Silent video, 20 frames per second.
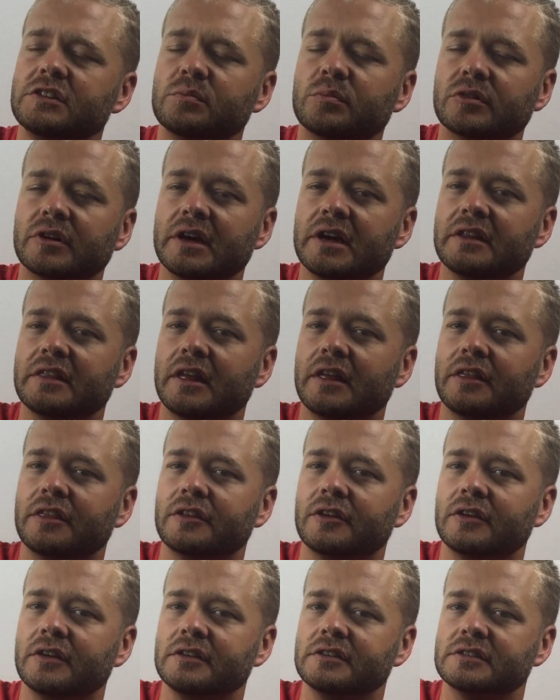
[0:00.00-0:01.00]
break that
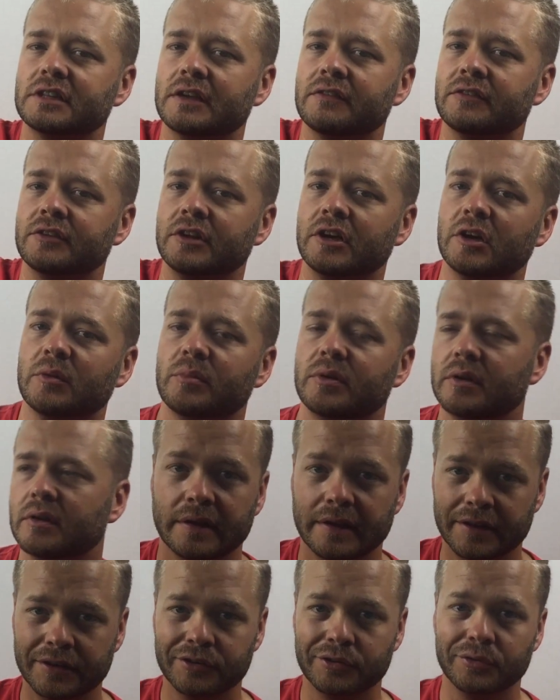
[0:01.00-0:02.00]
37 up
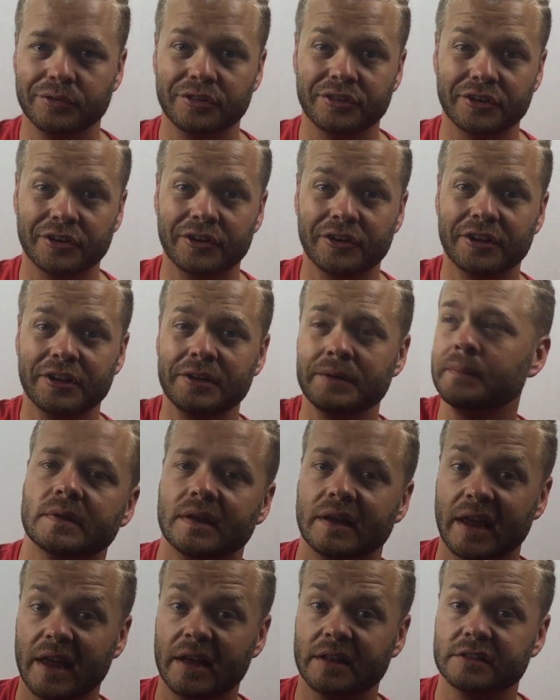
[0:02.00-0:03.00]
into 30
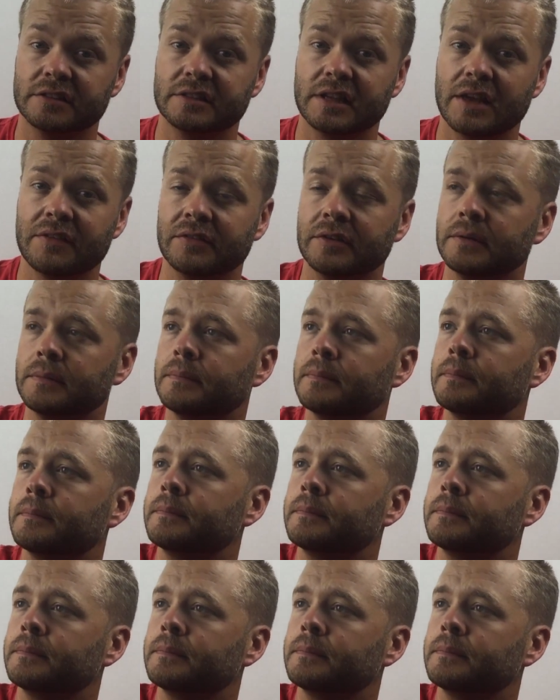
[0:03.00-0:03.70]
and 7.